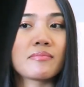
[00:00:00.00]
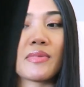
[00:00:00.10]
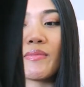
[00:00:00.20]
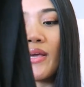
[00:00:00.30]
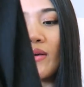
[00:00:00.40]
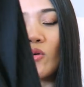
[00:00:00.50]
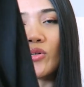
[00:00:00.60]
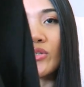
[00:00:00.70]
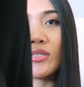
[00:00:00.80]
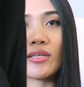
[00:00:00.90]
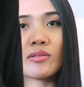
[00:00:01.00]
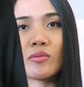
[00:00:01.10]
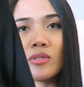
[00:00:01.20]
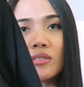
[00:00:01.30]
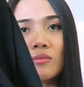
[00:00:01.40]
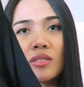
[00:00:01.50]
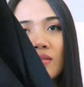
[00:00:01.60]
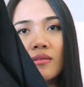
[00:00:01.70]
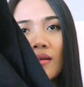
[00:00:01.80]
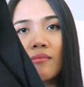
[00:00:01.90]
Maybe I order another one, but
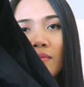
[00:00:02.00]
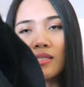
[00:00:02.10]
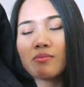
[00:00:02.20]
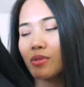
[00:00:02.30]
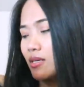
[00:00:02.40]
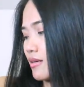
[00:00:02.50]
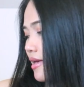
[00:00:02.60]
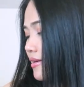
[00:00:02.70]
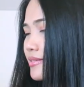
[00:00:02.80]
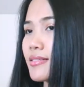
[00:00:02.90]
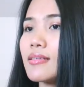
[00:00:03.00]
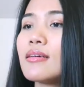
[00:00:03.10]
must be S.